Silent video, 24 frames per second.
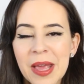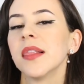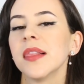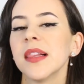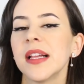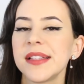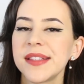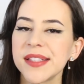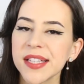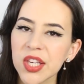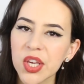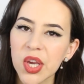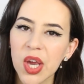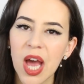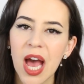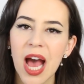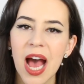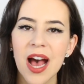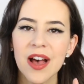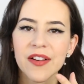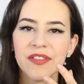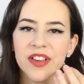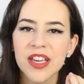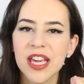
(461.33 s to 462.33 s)
Let's say you
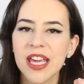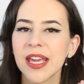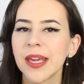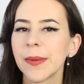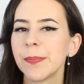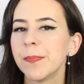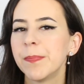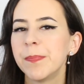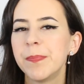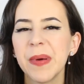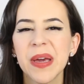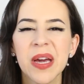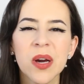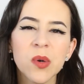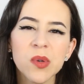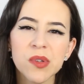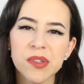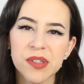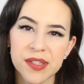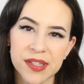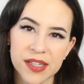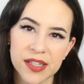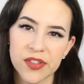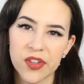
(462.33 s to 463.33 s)
have a big ol'
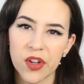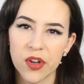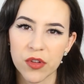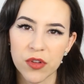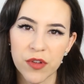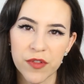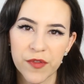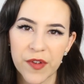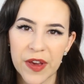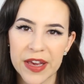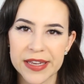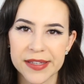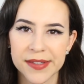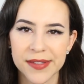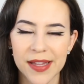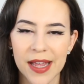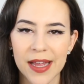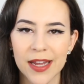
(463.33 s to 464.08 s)
cyst on your face